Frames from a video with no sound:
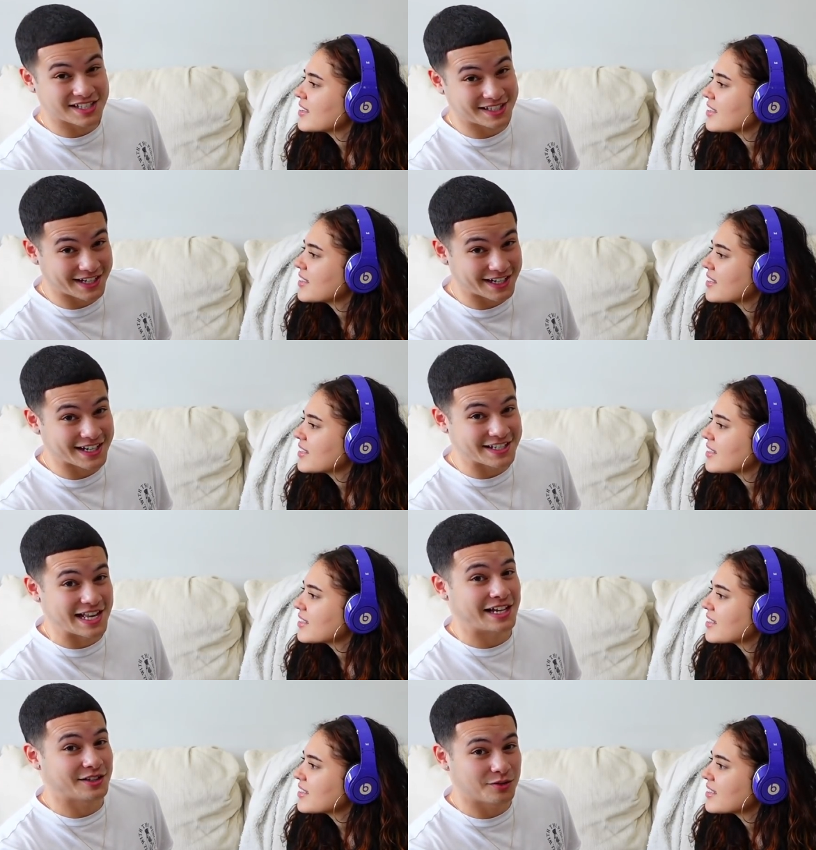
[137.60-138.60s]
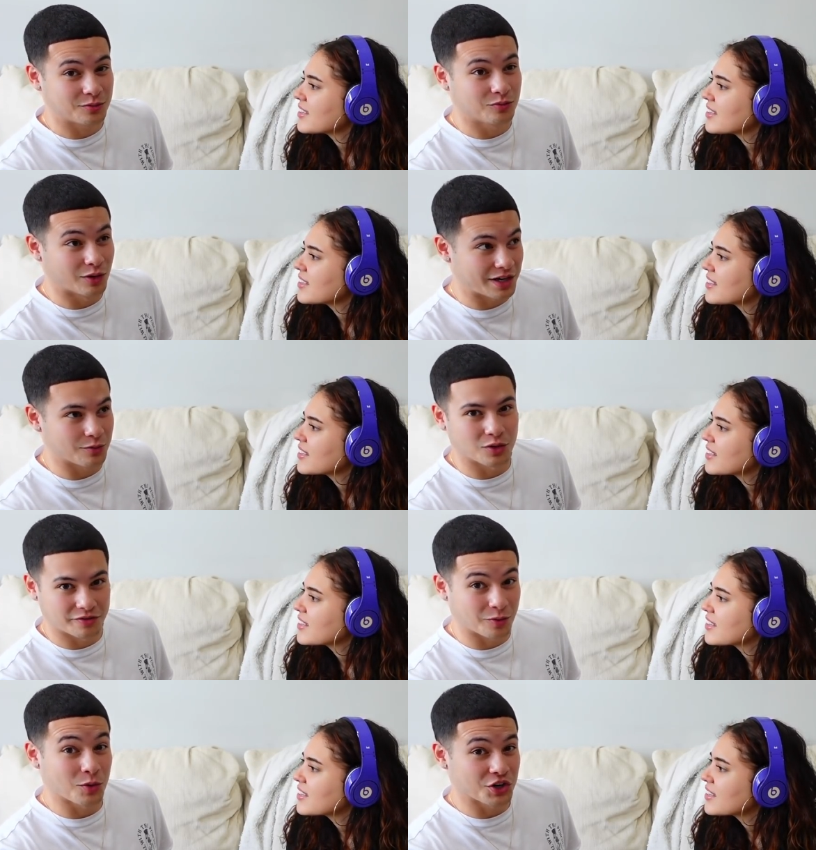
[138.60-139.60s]
Speaker 1: has to get it exactly right,
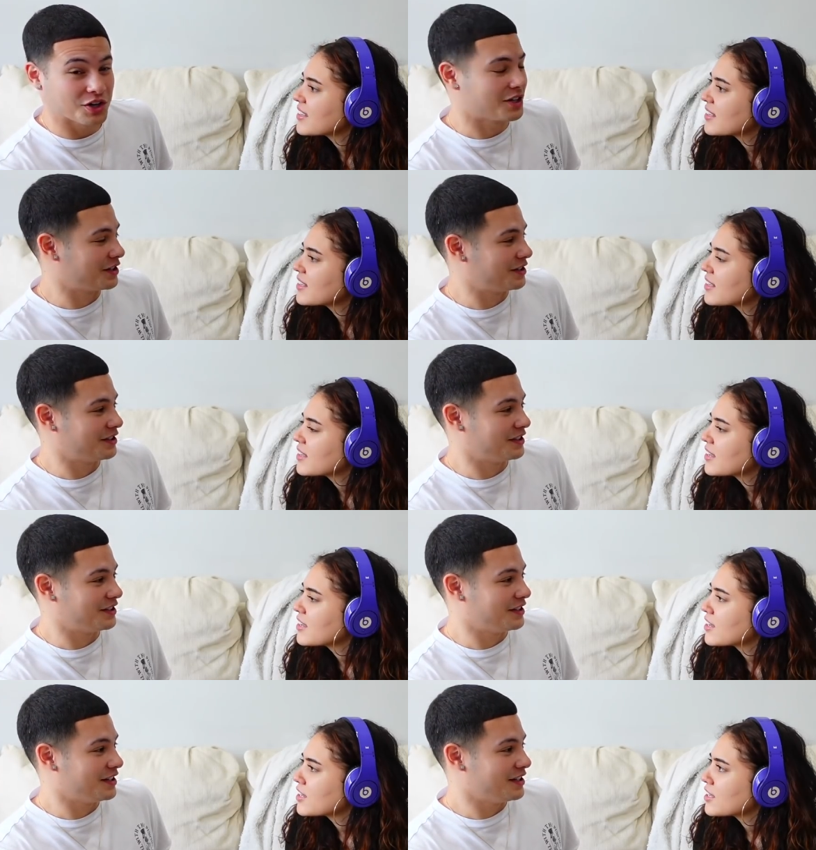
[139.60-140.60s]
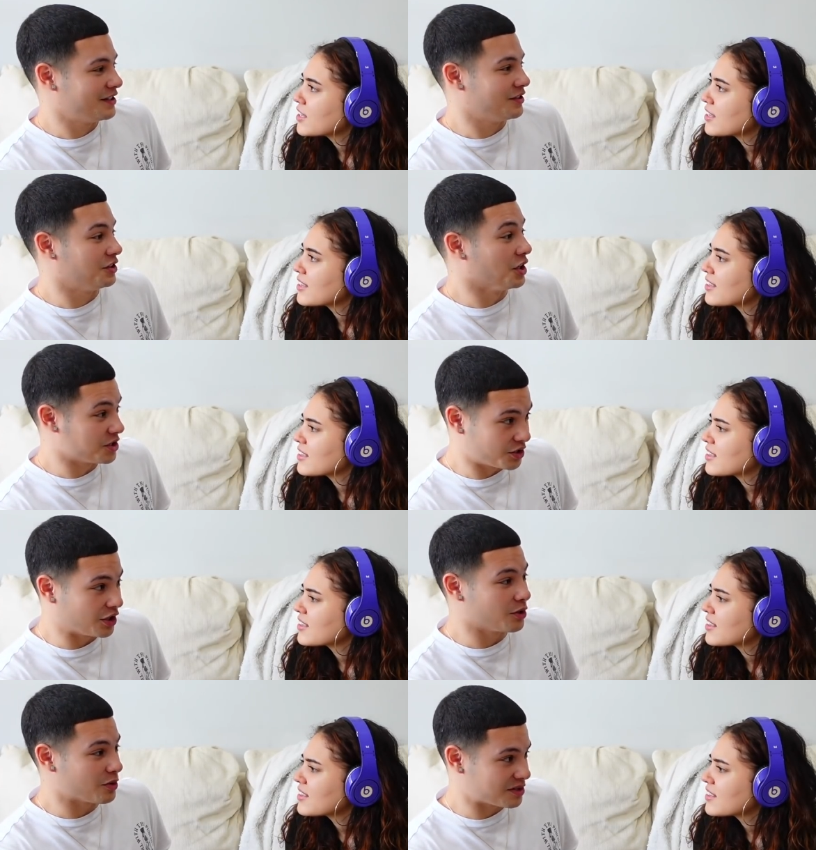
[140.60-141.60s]
word for word. Does your
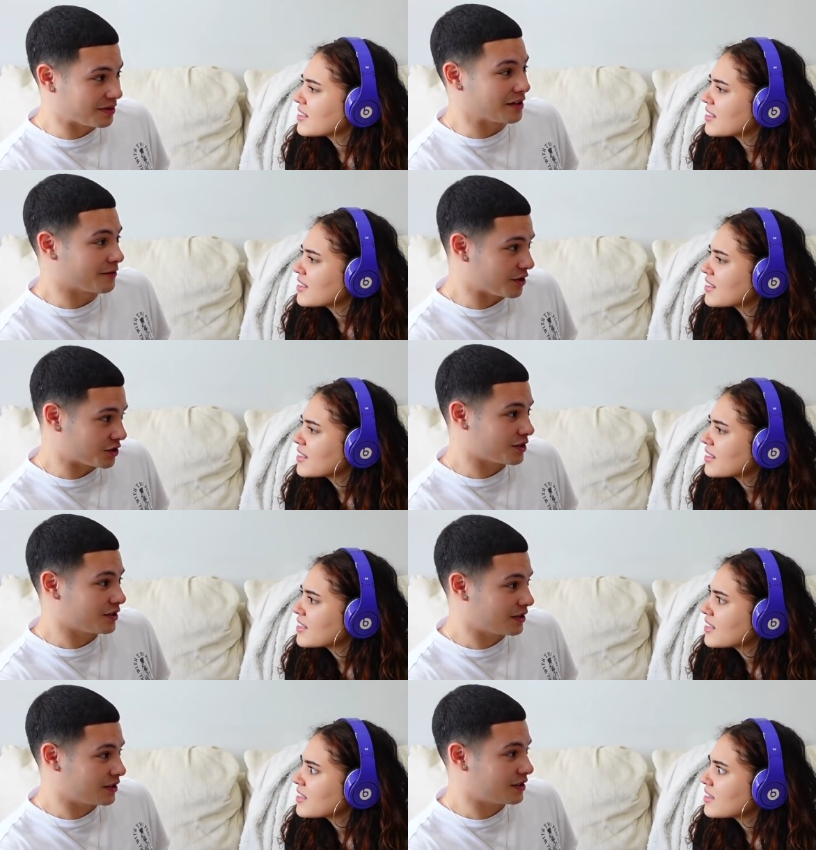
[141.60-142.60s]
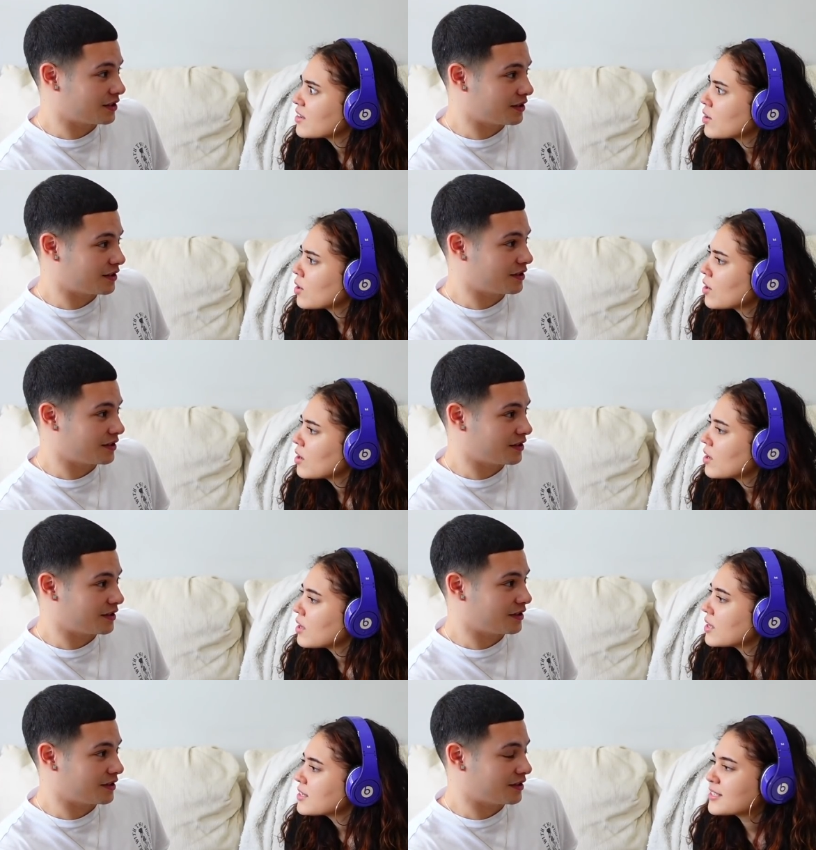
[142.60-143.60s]
underwear smell like fish?
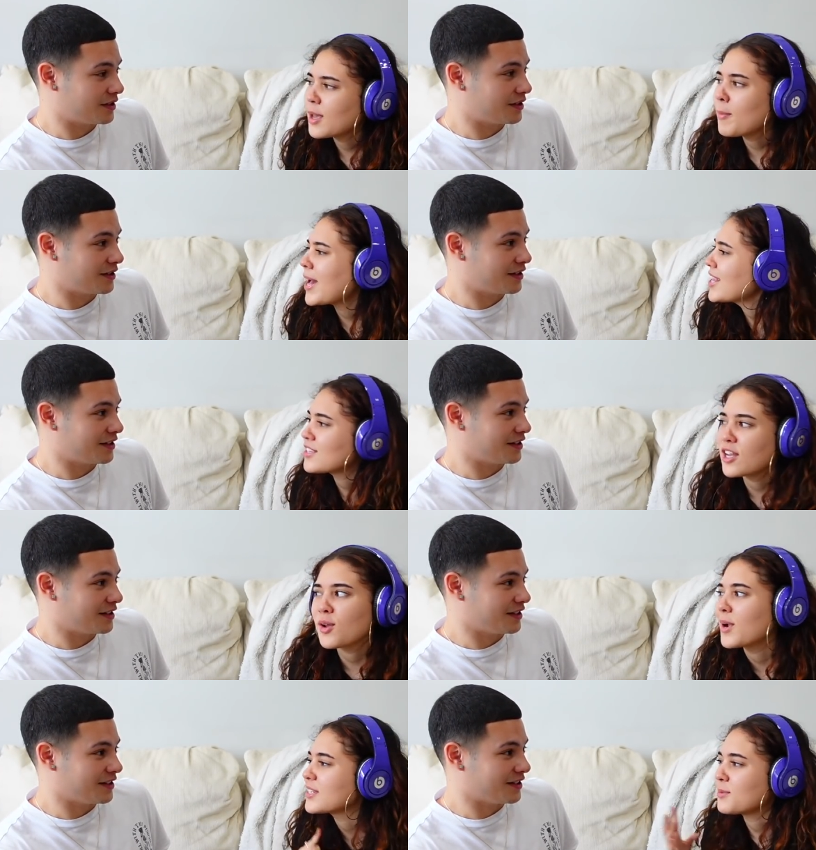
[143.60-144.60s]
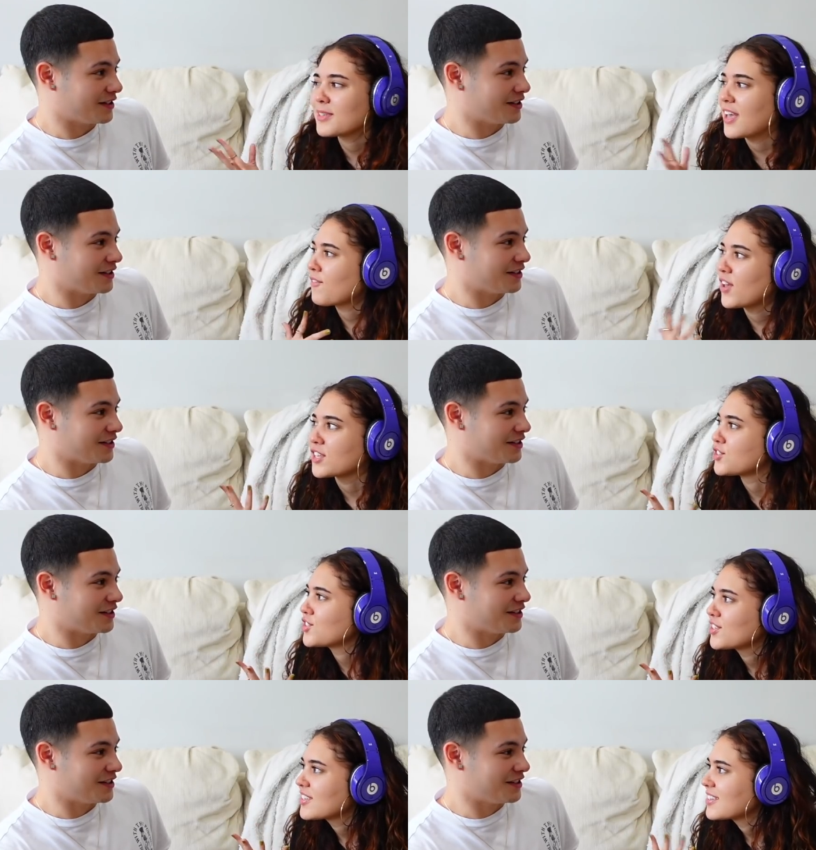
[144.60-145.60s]
Speaker 2: Somebody's underwear smells like
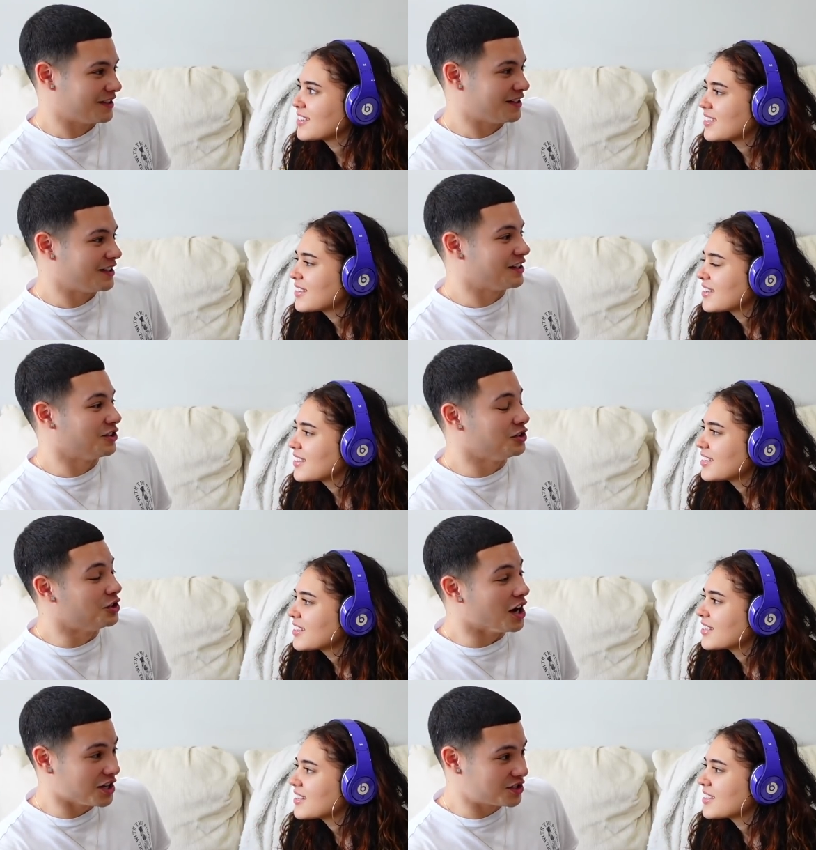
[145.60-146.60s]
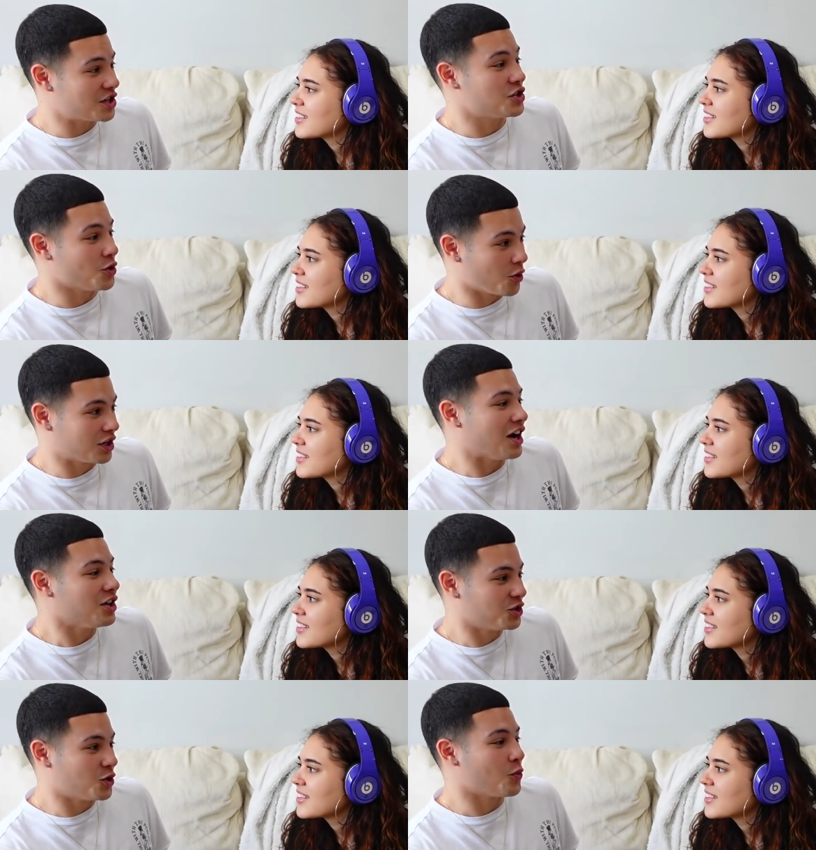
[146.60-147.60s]
fish.
Speaker 1: Does your
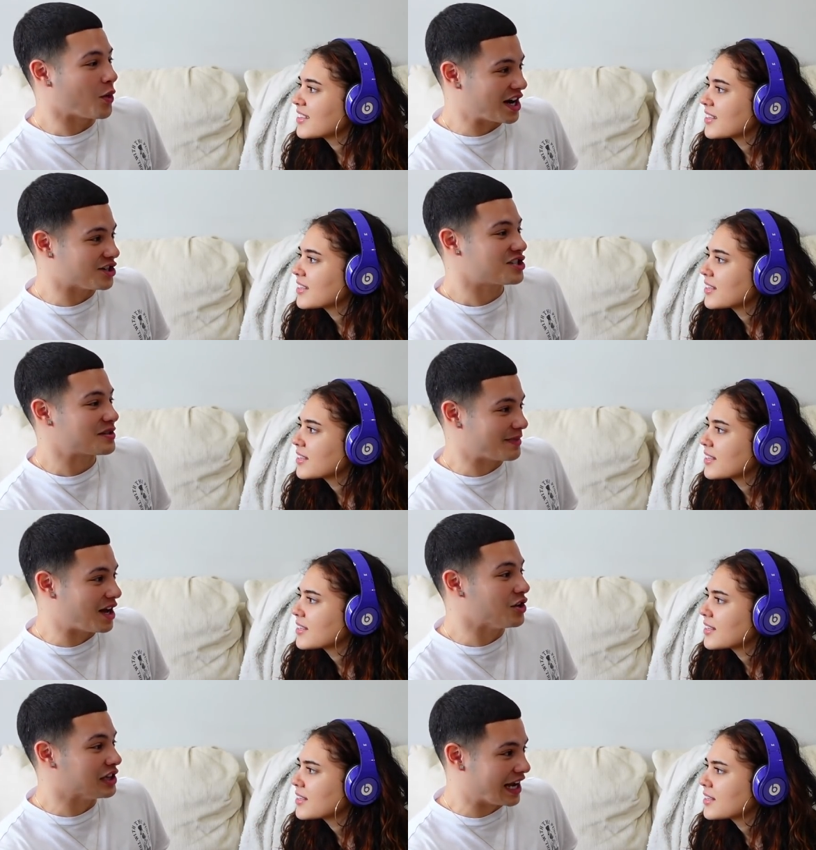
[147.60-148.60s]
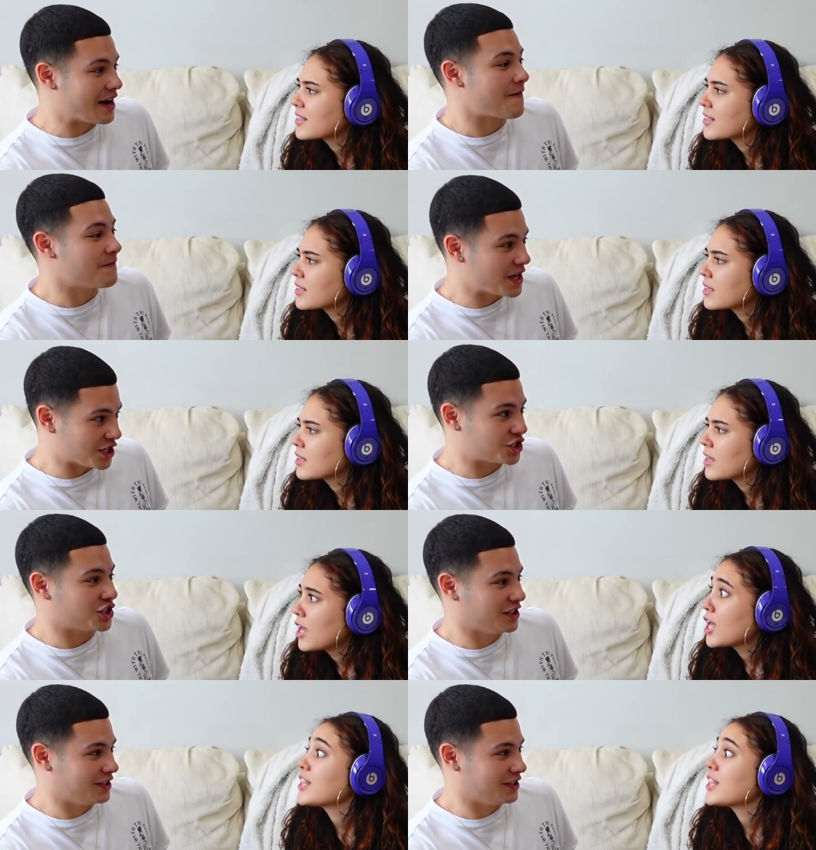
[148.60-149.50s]
underwear smell like fish?